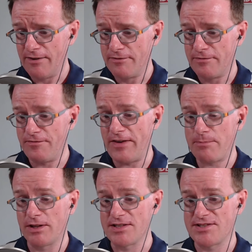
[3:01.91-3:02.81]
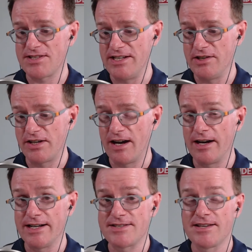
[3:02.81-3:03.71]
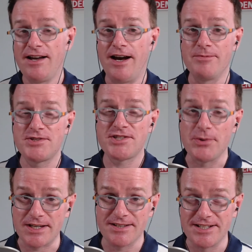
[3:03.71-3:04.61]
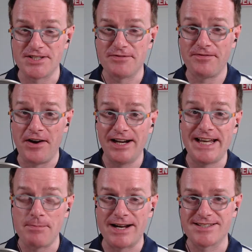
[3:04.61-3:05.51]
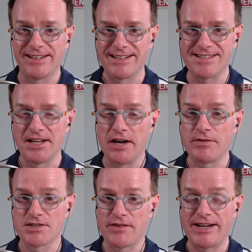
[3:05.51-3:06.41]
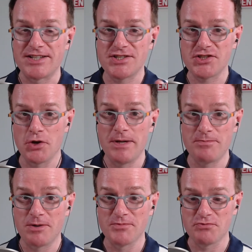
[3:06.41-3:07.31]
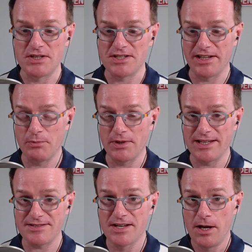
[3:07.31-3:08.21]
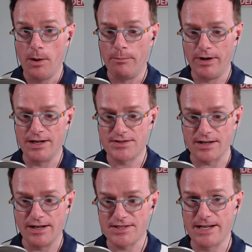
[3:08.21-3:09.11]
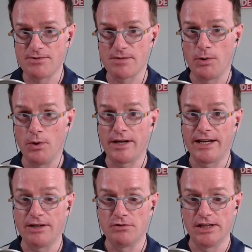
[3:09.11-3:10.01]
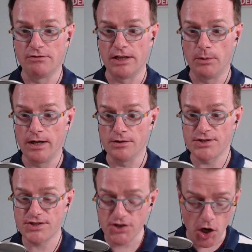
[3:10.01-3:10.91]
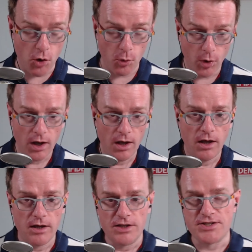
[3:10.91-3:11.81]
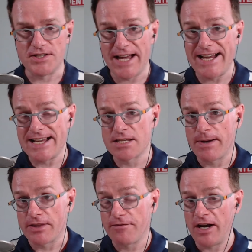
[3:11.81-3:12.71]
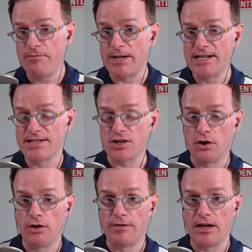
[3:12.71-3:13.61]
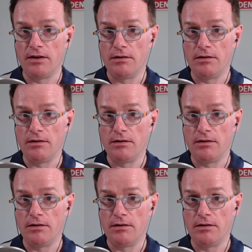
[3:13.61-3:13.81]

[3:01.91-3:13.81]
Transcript: Fabulous to see you guys. I'm so excited to finally get back to LinkedIn Live because I've had so many problems recently with it, but it seems to be working really, really well. So today is about the 5 Ps of